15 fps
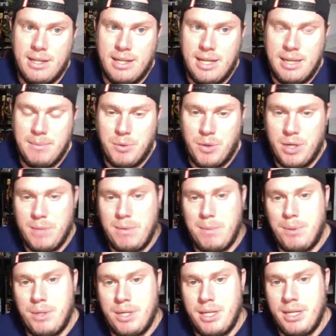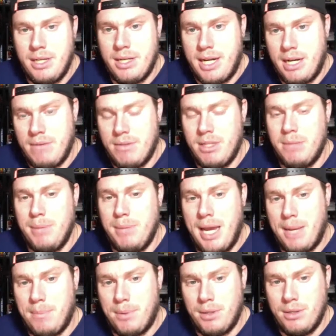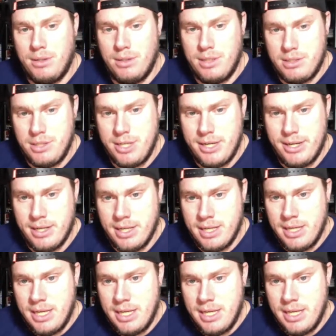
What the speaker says: am going to be putting kind of on the back burner this year.